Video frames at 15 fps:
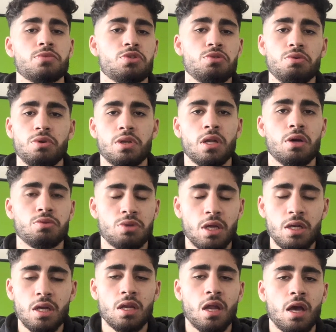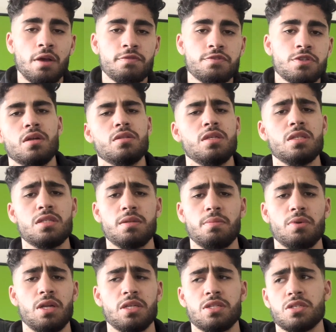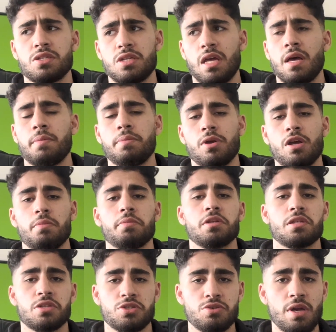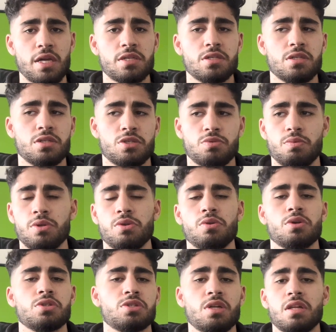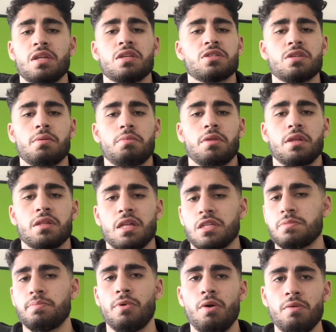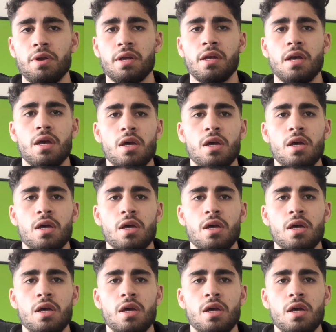to in our daily lives. These stimulations are becoming distractions when you are studying something that's boring.